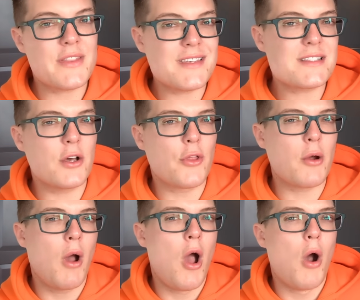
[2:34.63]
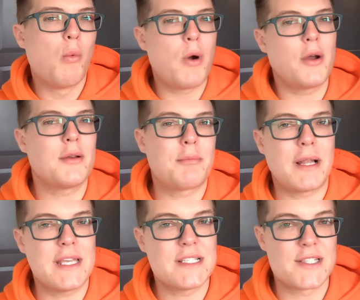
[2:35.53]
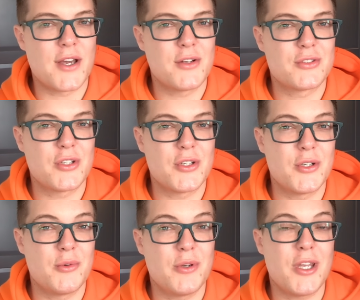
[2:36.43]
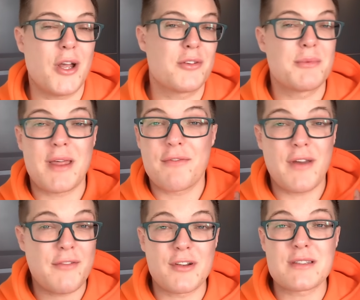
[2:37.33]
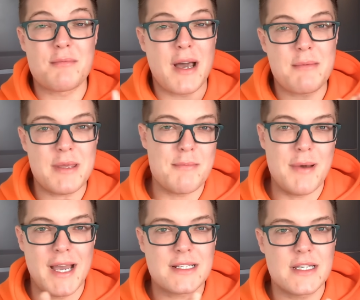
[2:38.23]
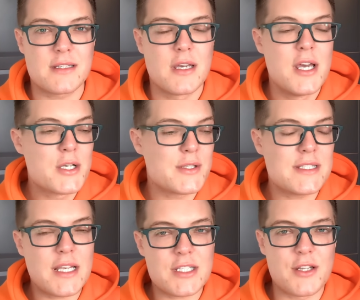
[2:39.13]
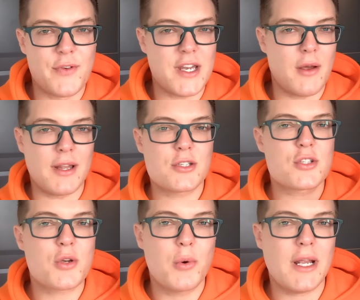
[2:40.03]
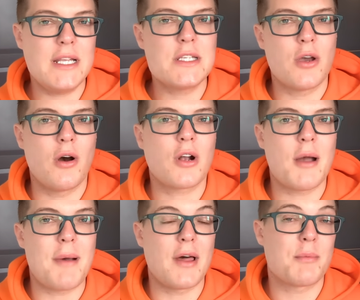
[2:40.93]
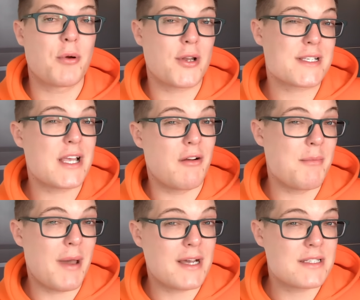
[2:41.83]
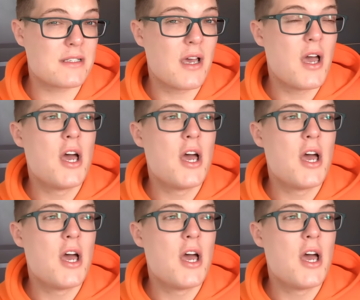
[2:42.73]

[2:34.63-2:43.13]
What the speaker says: This still, though, won't please those who, you know, some of their favourites might be impacted. So in this section of the video, let's just quickly talk about the products that are impacted,